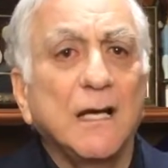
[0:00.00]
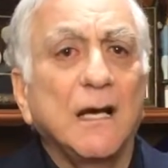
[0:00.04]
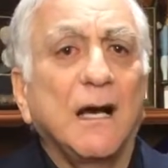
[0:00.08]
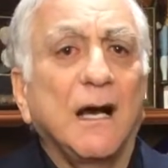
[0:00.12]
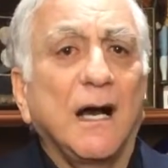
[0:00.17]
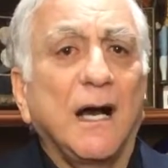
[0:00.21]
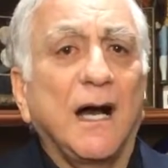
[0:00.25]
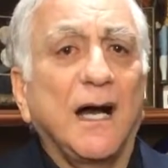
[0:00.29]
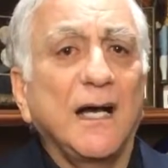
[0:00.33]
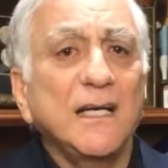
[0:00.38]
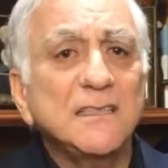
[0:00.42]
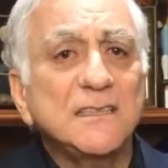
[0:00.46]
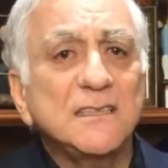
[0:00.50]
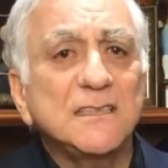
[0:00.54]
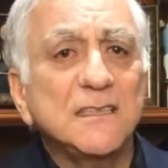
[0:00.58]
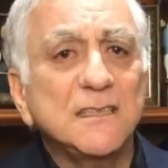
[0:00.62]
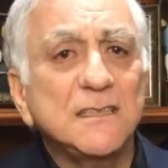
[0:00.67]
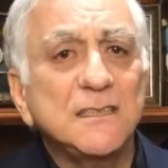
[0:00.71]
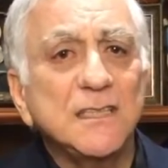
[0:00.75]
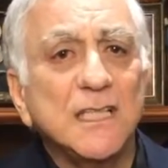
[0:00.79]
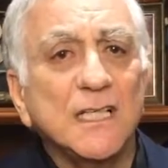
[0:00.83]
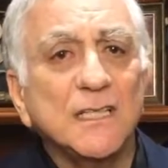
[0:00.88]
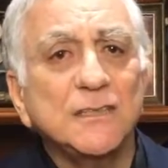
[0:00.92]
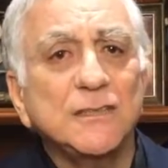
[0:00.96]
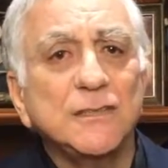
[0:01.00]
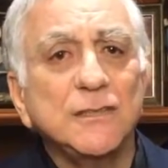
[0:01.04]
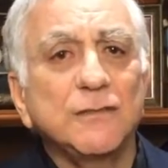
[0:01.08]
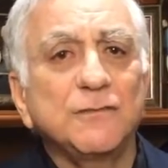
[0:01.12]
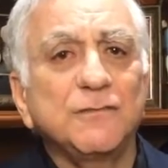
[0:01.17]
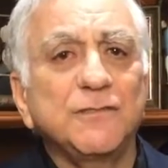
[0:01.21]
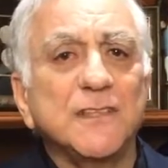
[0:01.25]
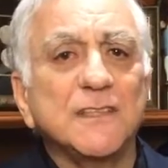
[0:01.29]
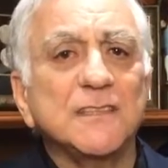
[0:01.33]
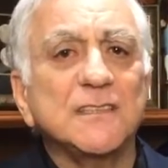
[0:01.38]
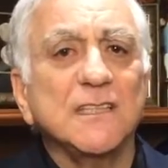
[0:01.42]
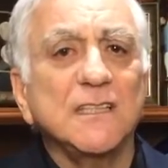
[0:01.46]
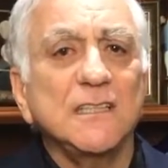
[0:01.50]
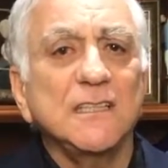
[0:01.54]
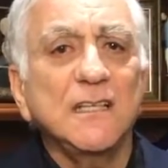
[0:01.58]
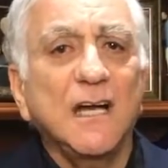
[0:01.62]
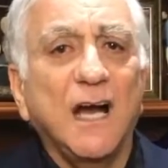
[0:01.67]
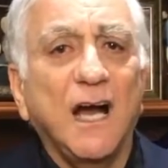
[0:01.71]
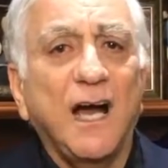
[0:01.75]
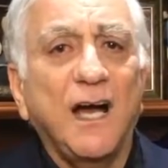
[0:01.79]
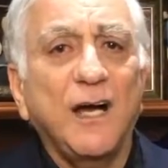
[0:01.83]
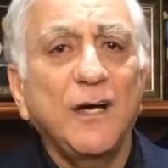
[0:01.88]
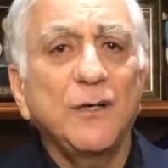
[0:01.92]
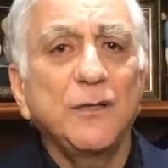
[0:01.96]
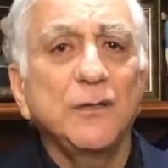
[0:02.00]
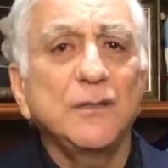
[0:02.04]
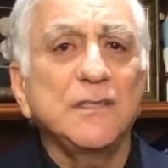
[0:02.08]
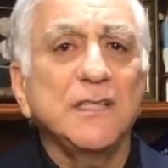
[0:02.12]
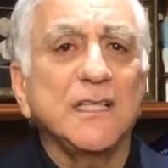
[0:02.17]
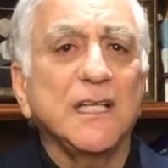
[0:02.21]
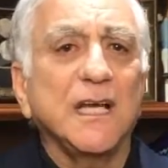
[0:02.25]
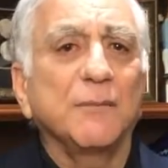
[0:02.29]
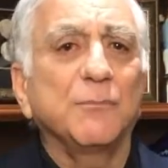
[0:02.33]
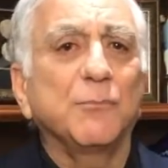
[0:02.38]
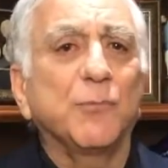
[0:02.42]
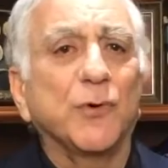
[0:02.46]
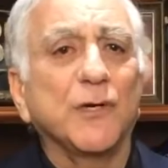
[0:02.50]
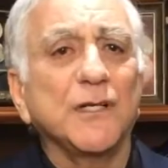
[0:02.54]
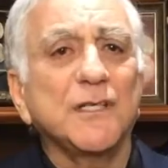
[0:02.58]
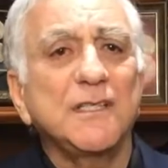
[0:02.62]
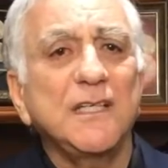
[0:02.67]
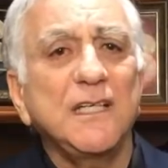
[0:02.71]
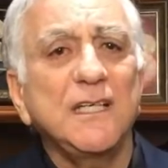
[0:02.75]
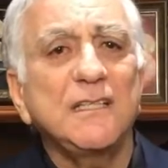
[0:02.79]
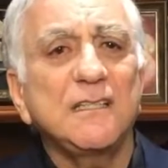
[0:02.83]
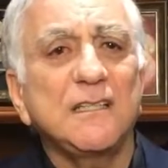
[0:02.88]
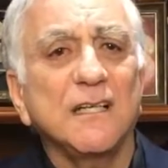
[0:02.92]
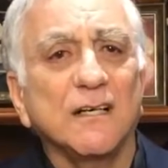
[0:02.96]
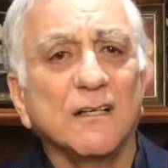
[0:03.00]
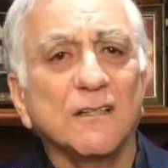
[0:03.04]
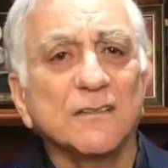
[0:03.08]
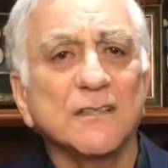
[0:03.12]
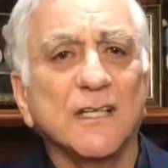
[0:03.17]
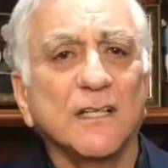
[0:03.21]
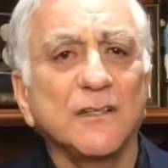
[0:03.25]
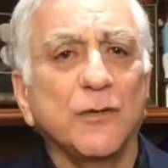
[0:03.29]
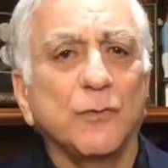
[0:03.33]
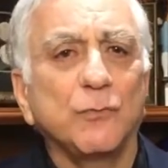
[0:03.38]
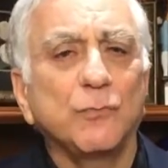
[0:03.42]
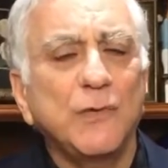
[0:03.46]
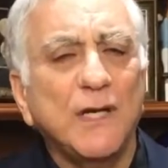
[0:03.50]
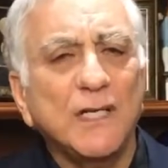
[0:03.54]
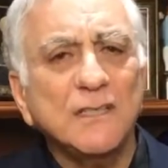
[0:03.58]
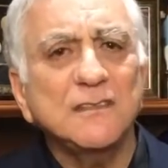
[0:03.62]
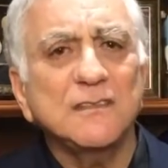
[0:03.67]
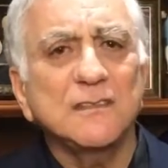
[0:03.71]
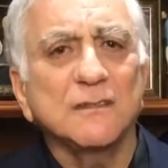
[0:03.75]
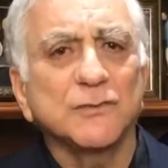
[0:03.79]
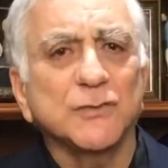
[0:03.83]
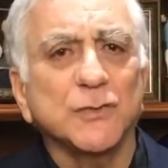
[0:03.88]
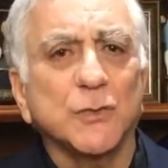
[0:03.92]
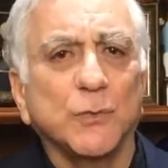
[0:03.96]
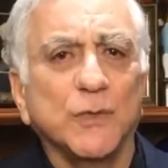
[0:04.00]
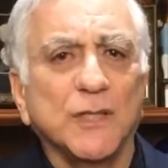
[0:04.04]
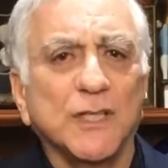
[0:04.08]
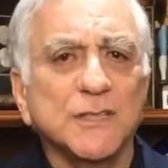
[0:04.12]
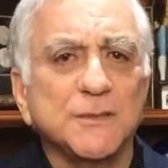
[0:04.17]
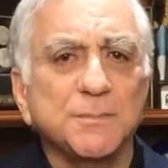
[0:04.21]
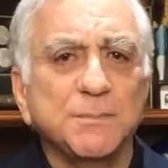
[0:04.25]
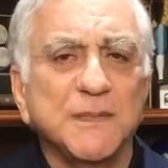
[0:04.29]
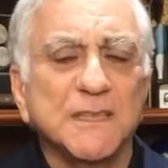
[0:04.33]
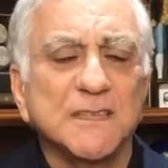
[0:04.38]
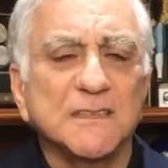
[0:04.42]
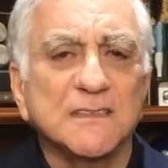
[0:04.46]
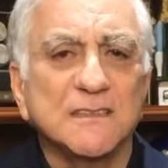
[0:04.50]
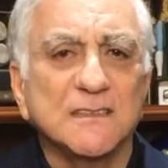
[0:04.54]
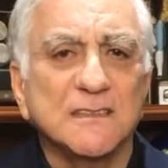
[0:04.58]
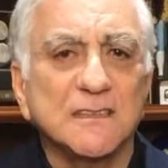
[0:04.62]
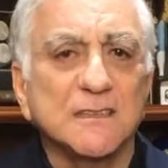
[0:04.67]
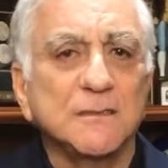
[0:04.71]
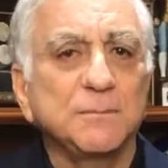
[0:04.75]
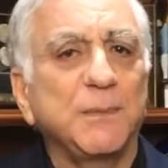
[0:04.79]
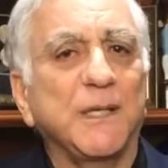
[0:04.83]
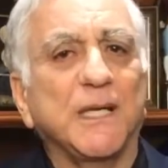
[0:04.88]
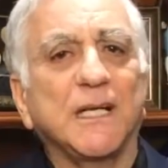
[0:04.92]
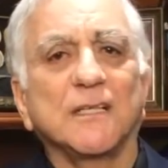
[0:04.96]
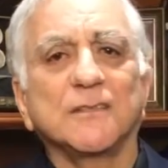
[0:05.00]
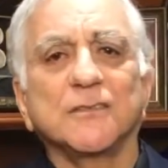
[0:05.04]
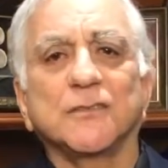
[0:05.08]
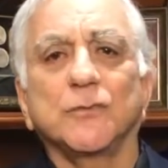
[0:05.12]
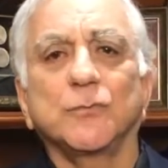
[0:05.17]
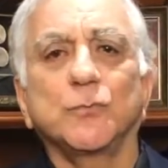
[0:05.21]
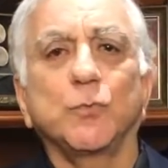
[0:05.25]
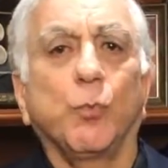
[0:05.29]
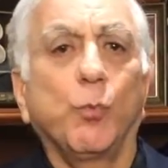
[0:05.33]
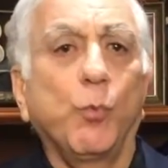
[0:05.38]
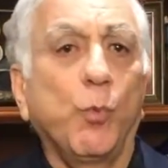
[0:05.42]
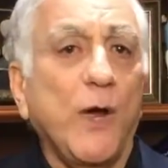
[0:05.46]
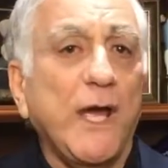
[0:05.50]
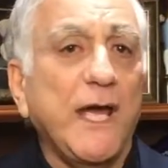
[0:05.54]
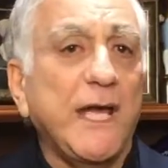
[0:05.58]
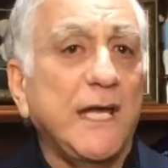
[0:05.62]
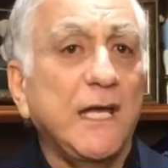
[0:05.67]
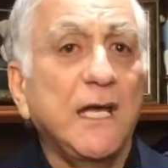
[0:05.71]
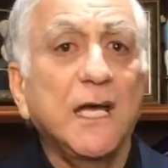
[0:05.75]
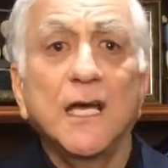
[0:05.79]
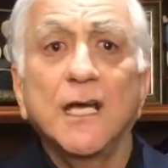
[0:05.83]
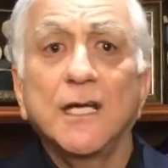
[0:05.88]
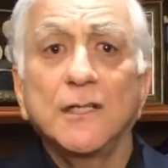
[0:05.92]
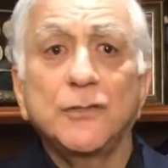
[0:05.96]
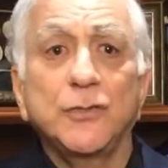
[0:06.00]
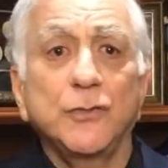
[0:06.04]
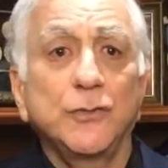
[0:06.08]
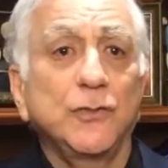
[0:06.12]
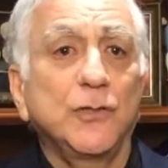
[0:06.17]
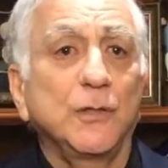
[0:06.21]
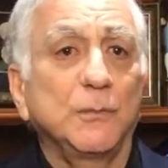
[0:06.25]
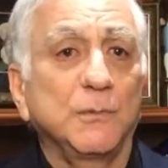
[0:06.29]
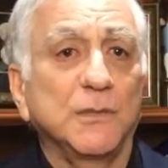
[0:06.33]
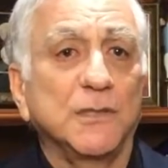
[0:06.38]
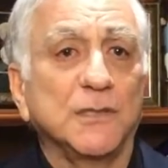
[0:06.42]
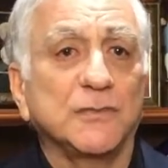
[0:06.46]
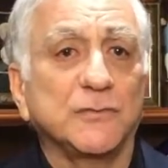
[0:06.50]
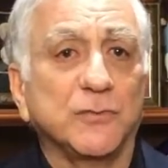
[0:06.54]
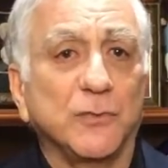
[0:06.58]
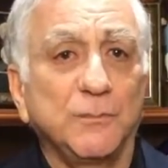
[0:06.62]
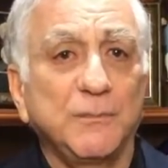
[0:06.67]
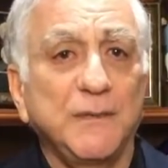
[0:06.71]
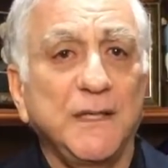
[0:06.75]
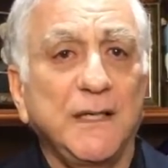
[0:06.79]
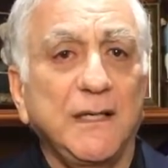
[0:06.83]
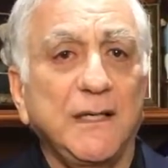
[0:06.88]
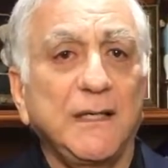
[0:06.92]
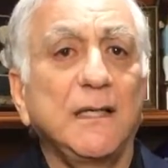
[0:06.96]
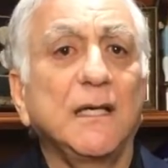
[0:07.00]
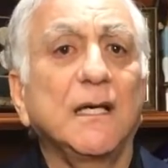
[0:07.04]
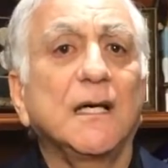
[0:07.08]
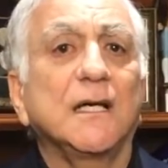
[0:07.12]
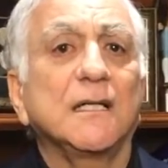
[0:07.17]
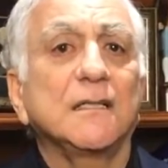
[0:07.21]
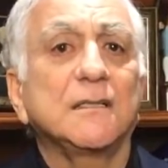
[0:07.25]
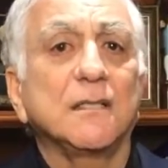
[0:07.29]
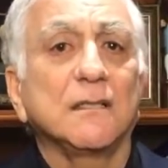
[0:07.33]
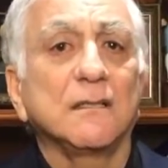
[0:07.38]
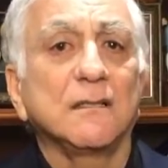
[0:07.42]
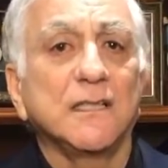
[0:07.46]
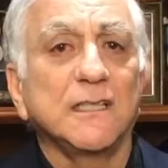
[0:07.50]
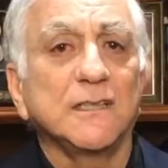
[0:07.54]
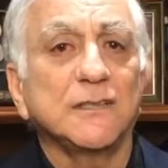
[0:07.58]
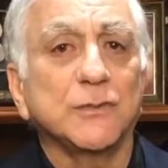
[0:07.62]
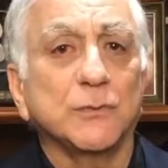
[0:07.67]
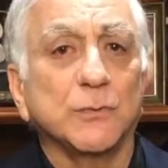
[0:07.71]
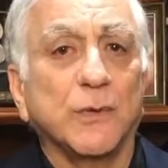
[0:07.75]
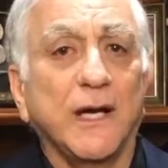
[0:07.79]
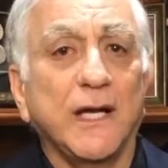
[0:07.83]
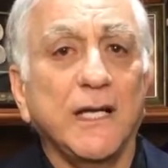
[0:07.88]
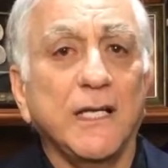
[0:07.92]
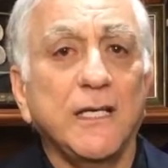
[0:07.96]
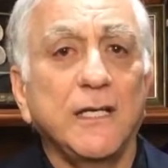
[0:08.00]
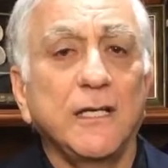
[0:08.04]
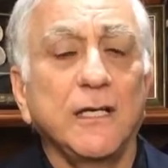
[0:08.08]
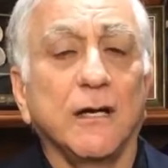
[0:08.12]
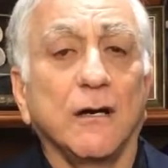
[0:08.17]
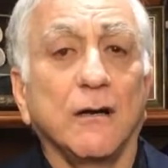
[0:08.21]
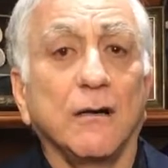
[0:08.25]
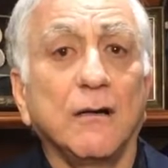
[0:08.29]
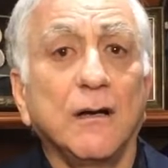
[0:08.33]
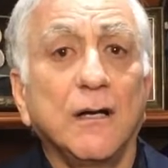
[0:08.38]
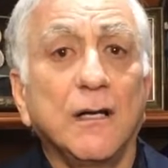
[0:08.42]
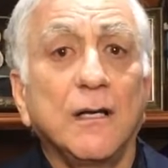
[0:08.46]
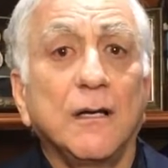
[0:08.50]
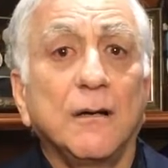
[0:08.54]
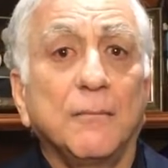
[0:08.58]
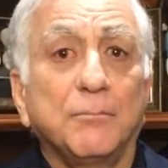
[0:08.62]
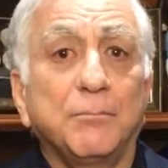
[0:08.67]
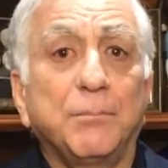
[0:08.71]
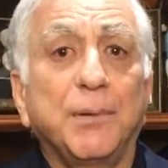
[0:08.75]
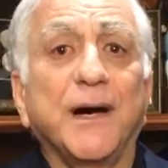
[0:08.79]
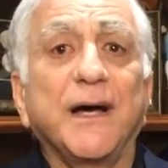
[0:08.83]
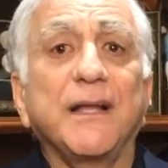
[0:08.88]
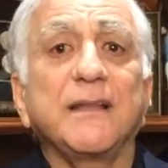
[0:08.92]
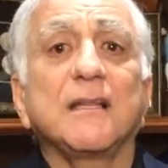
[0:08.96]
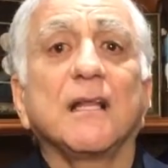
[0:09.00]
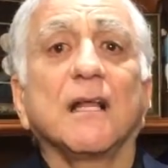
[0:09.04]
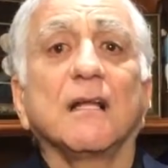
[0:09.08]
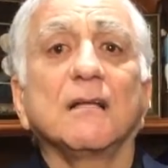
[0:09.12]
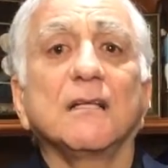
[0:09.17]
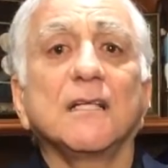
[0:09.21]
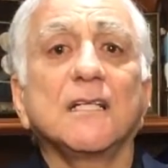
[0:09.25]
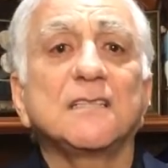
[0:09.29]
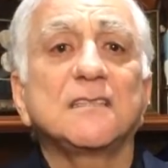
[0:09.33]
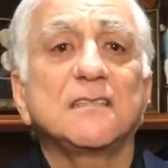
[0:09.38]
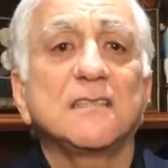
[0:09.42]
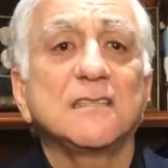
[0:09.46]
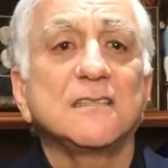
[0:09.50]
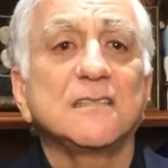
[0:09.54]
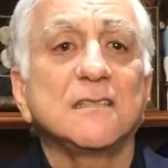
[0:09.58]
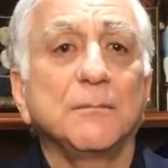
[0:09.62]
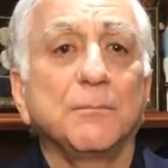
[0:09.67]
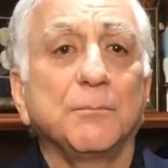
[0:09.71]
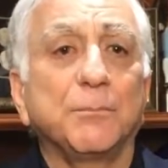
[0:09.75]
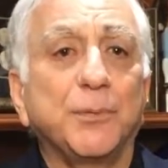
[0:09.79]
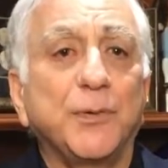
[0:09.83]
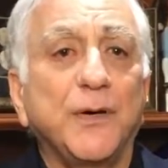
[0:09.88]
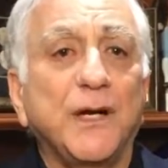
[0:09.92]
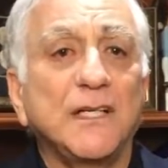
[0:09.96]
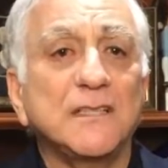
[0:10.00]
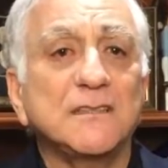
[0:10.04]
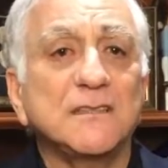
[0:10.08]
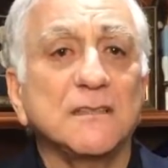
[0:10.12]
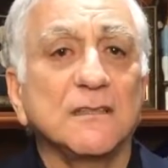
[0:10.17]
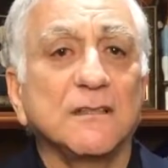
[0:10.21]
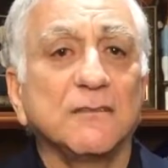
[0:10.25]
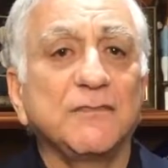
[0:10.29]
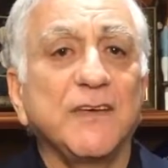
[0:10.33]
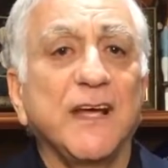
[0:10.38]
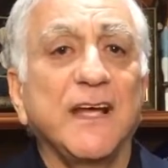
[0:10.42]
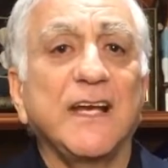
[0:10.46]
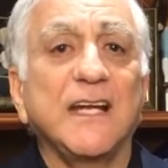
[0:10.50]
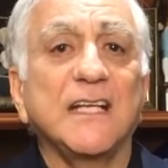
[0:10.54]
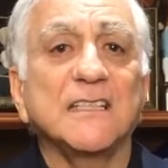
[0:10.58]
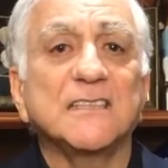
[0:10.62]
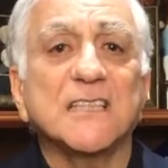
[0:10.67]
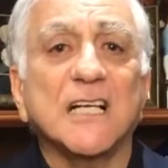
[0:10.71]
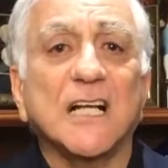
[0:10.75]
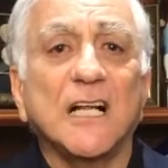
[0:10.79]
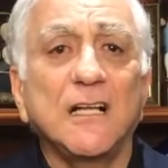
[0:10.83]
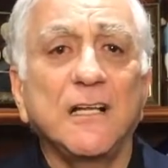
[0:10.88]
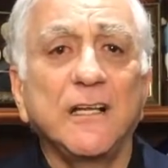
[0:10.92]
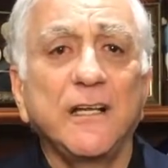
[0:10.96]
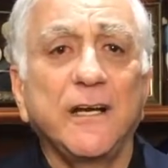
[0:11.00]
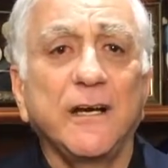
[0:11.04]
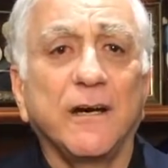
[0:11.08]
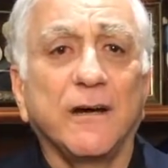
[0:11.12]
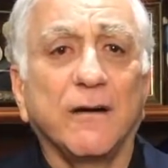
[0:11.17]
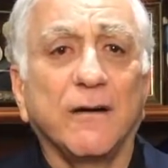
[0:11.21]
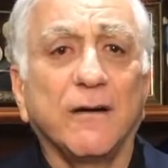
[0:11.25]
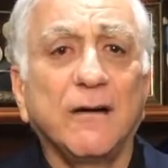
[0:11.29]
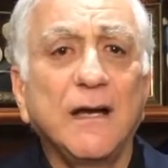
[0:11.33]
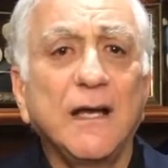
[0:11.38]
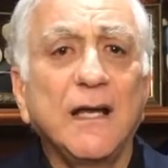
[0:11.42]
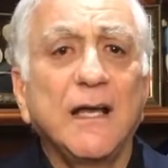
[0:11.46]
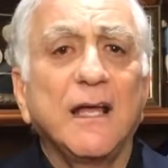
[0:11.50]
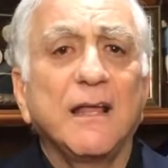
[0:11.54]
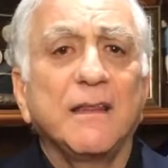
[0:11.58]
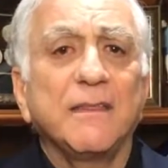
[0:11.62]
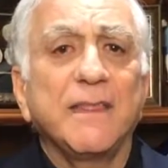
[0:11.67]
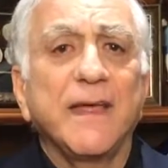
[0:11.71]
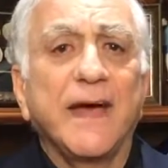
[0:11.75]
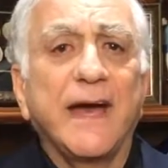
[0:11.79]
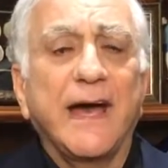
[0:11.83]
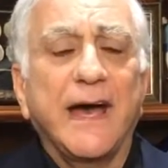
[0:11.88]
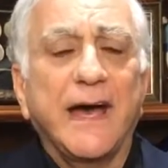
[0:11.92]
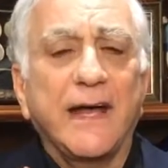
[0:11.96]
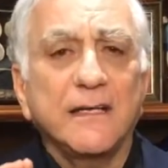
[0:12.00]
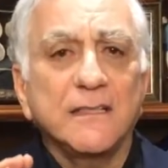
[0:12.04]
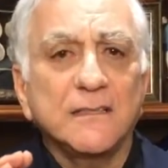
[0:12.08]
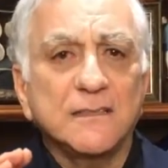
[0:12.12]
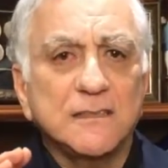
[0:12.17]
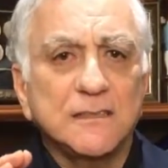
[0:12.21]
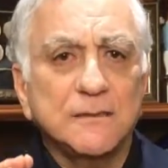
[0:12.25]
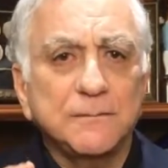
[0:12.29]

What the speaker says: I suggest you visit Yahoo to get more details on the rest of Square's businesses because it's way too numerous for me to list right here. But the list is impressive, and it's clear that